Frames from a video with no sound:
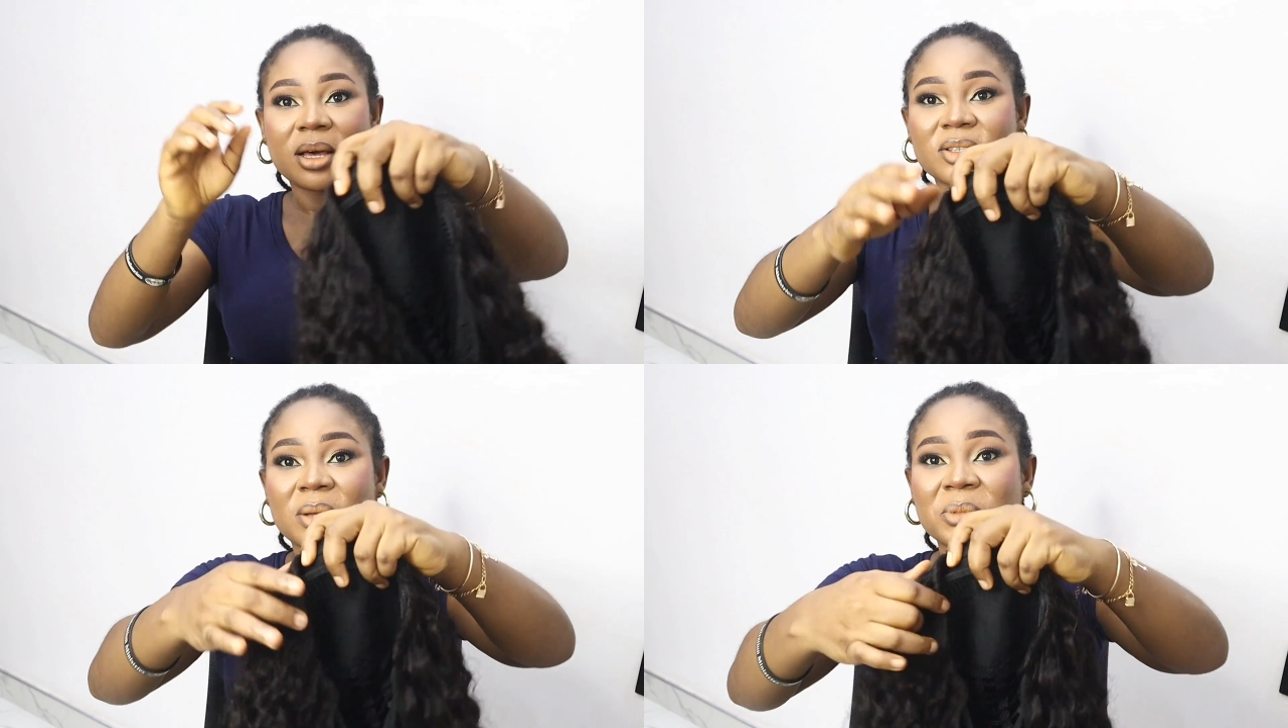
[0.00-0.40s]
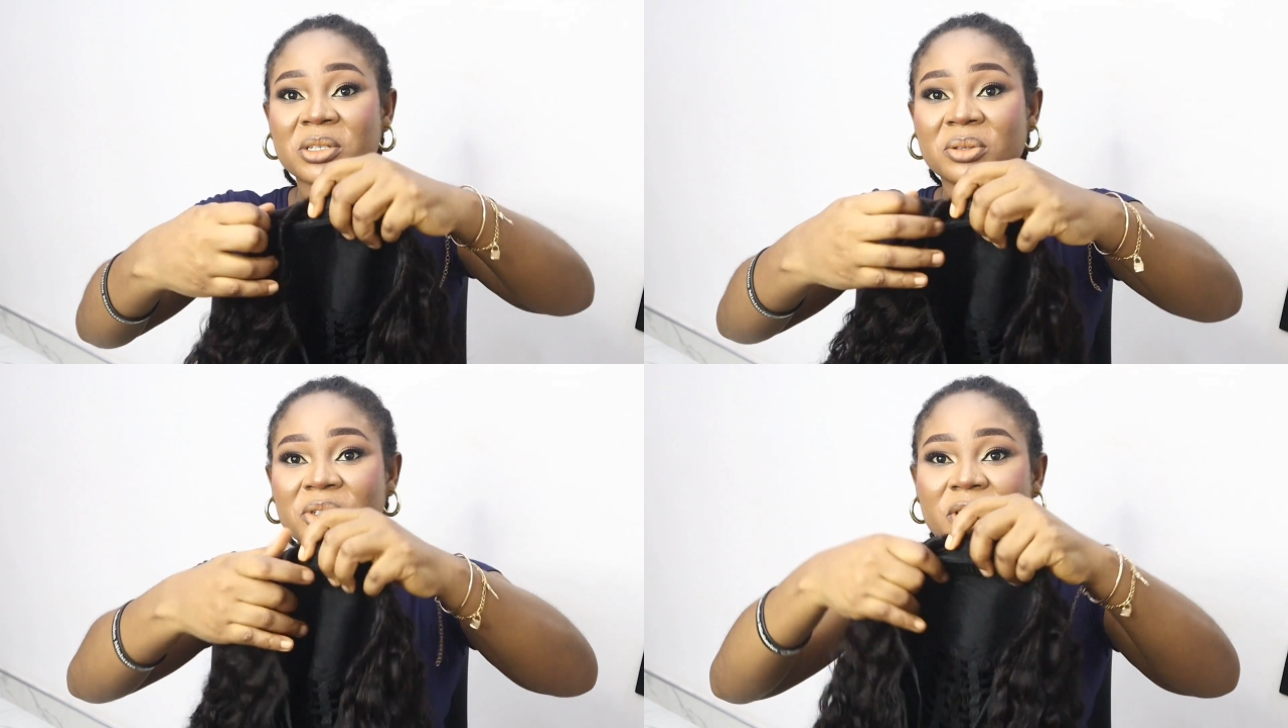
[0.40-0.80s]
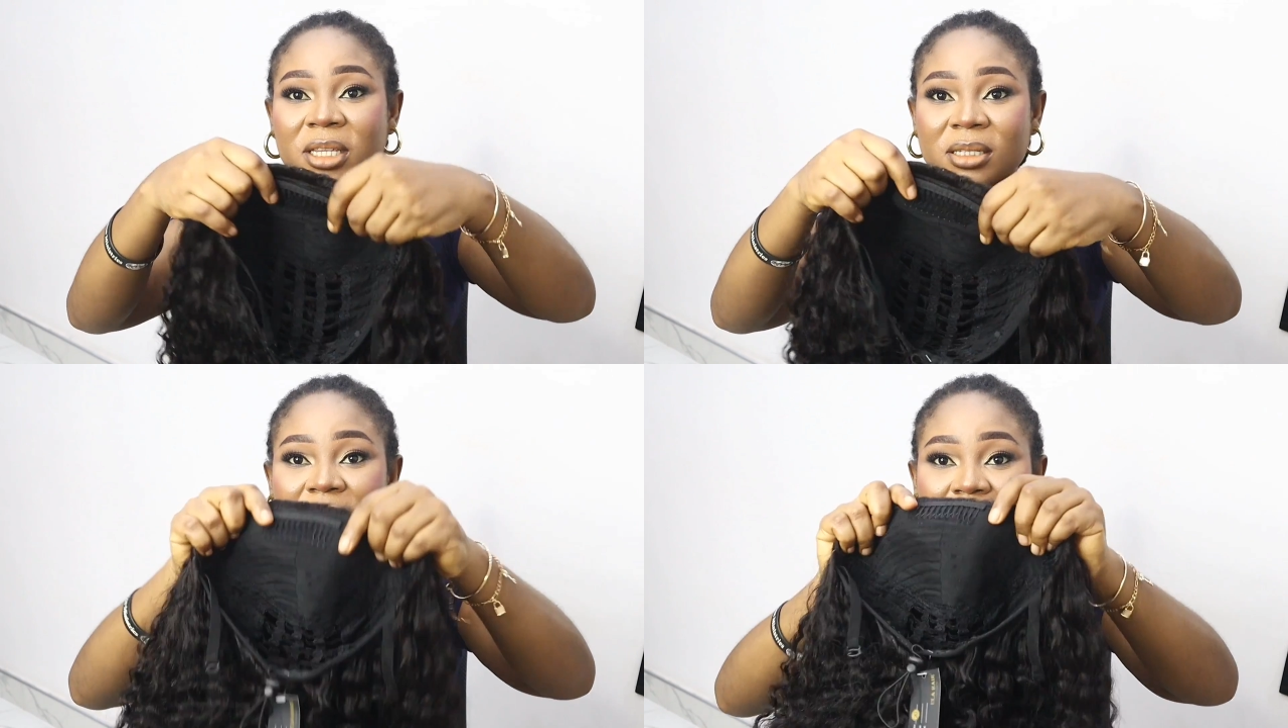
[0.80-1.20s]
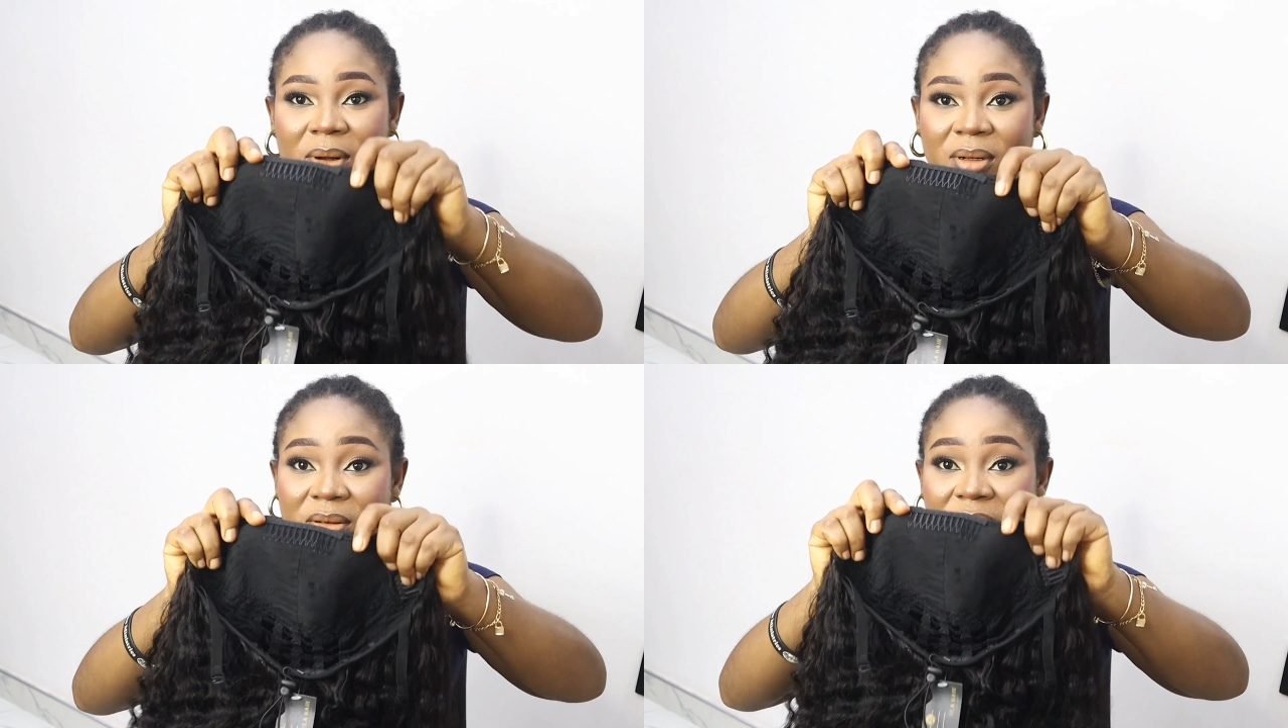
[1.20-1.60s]
So I'm just going to try this
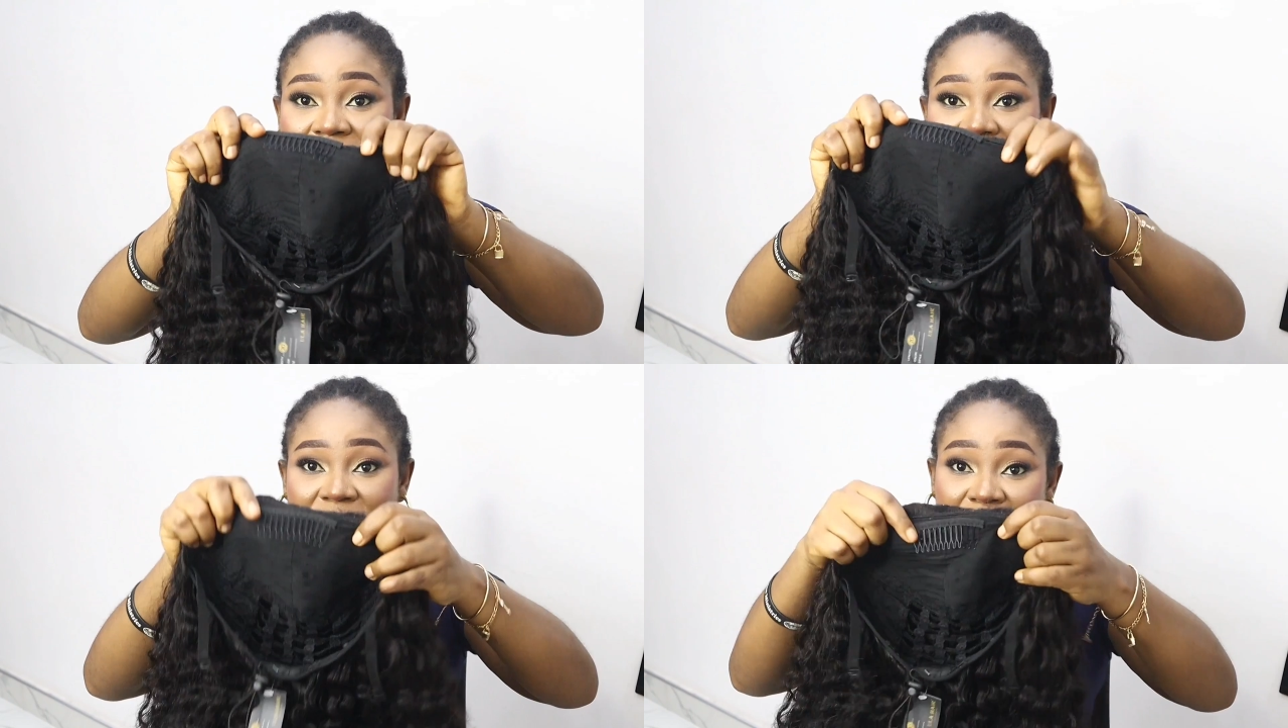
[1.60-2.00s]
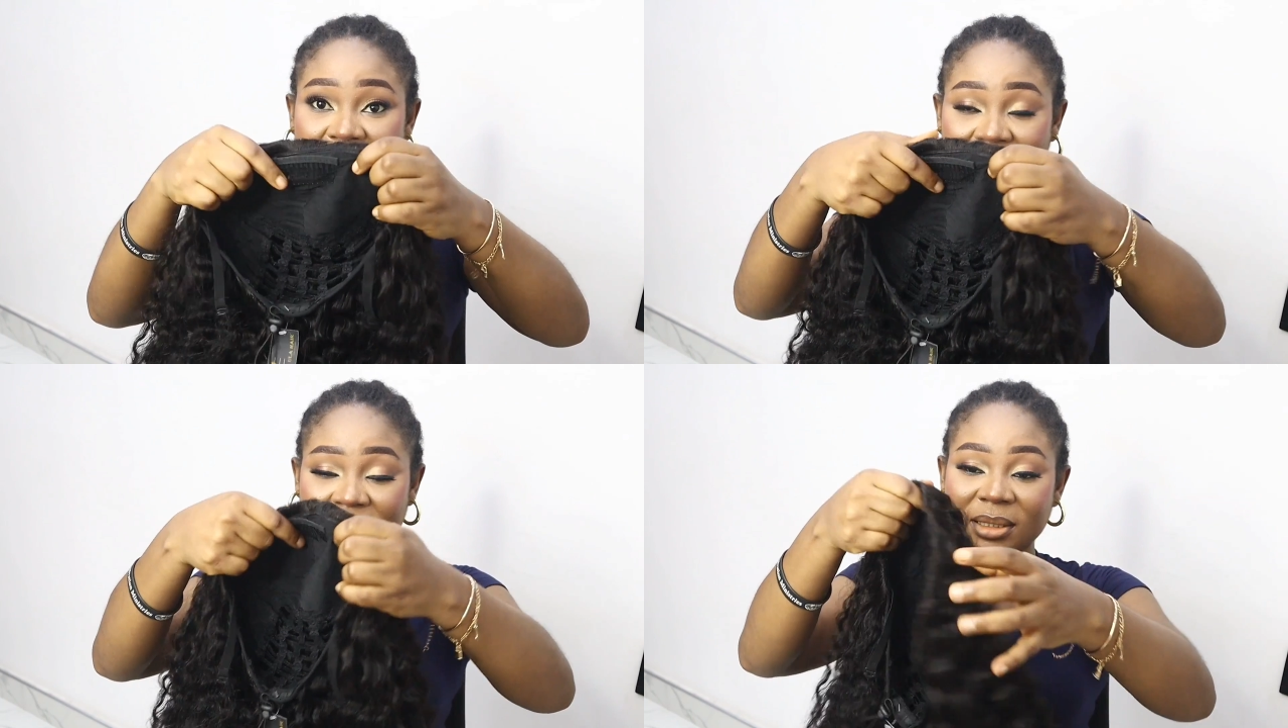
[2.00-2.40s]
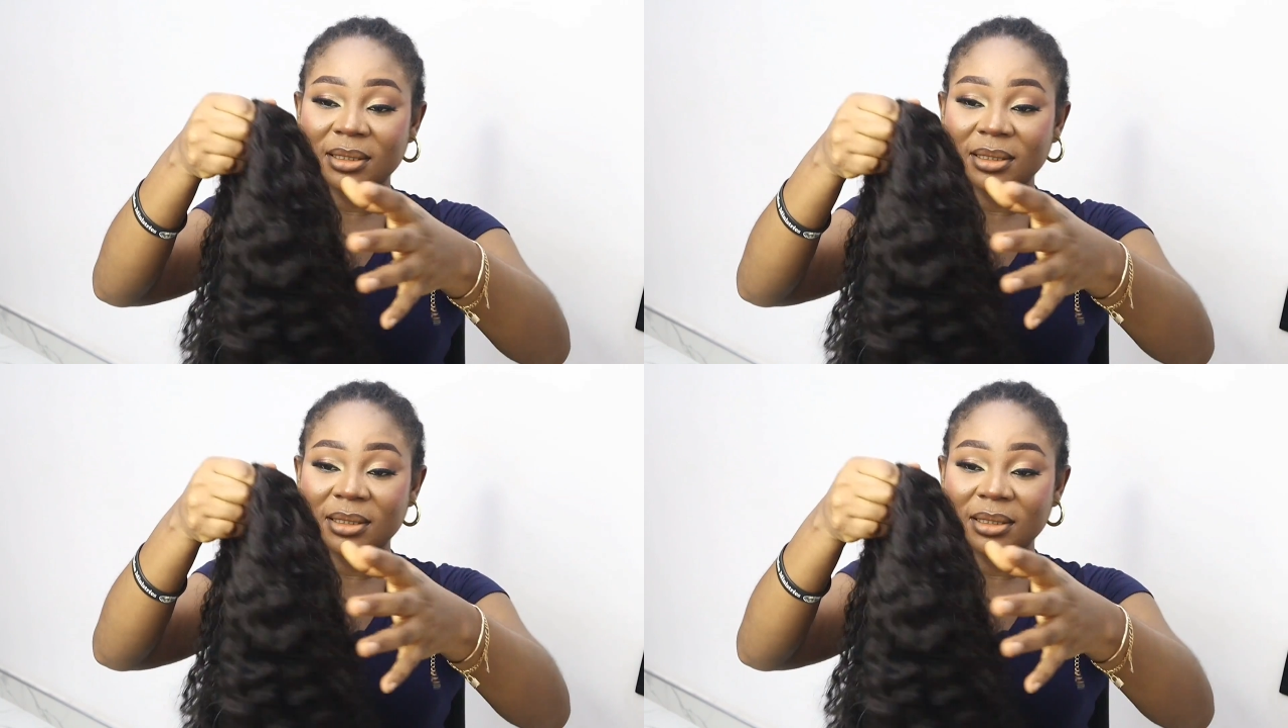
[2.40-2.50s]
on for you guys.